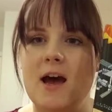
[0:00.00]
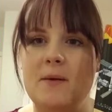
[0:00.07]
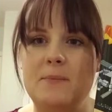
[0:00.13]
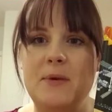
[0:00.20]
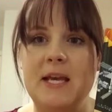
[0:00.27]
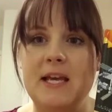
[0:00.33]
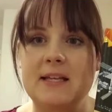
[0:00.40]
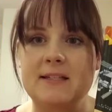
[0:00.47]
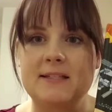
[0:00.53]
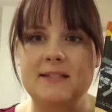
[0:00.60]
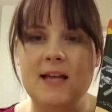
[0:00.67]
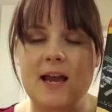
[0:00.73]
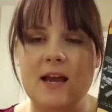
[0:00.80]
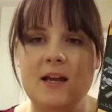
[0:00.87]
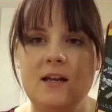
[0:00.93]
Peek
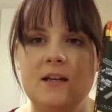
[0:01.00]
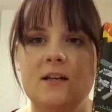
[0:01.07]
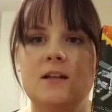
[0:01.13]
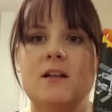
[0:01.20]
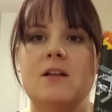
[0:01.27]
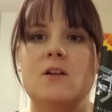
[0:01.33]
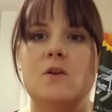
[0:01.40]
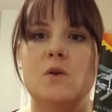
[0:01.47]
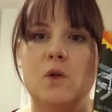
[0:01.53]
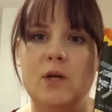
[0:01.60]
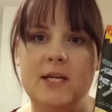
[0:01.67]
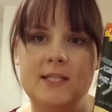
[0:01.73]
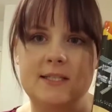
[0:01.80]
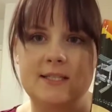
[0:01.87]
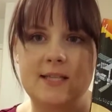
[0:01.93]
Inside,
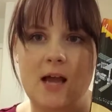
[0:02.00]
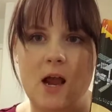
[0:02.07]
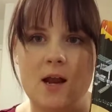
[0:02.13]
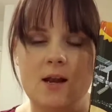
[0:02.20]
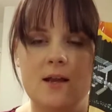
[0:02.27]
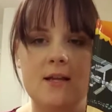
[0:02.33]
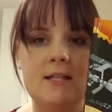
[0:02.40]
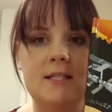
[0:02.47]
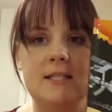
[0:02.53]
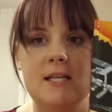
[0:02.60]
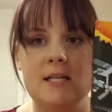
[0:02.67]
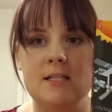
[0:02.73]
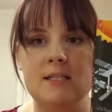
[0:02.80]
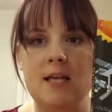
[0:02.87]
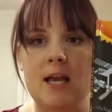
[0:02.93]
Look Inside, and
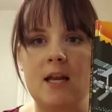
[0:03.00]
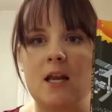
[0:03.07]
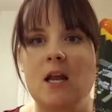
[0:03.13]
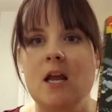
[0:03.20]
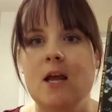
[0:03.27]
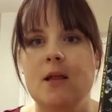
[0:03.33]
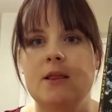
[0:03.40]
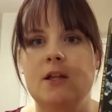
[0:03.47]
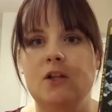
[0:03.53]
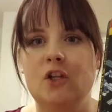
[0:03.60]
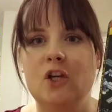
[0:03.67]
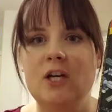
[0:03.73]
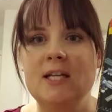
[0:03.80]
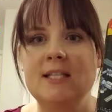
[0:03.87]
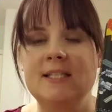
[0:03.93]
See Inside. The
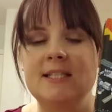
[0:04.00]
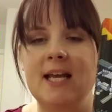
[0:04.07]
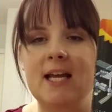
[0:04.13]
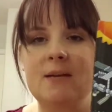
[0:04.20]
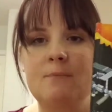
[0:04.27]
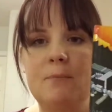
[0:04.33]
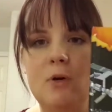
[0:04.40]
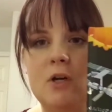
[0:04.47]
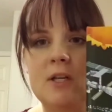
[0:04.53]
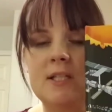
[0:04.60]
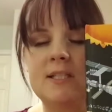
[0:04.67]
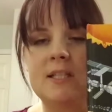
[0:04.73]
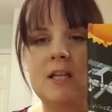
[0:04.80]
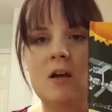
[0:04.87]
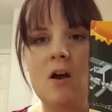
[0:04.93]
Look Inside
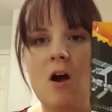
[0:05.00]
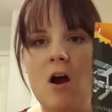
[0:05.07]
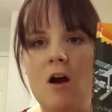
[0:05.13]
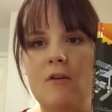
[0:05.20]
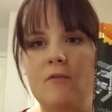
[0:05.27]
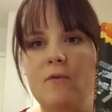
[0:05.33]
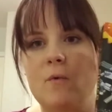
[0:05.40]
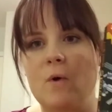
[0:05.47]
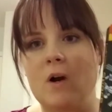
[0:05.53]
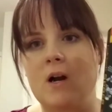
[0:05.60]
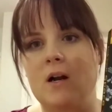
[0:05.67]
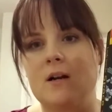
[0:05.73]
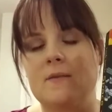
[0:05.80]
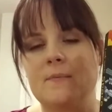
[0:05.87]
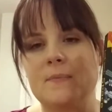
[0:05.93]
books are
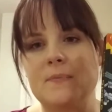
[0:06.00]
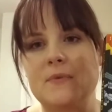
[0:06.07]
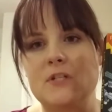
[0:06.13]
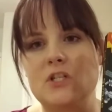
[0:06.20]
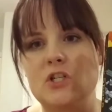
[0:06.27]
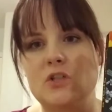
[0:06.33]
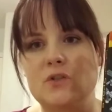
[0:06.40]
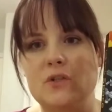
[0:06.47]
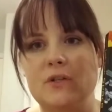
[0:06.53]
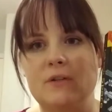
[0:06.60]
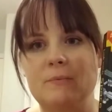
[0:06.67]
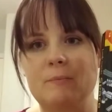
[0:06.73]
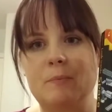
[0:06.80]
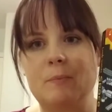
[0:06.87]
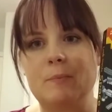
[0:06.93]
for
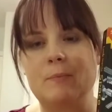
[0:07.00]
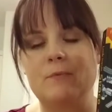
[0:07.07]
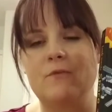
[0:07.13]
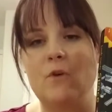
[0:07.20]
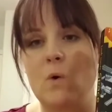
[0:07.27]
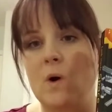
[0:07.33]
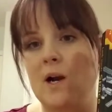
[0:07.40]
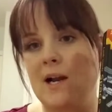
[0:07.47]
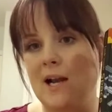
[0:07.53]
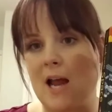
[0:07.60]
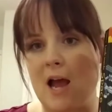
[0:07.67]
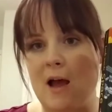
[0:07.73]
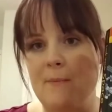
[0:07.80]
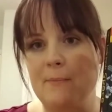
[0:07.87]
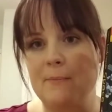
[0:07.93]
children 4 and
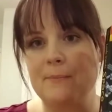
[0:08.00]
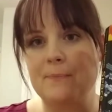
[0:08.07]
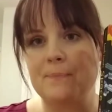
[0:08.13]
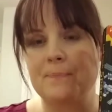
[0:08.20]
up.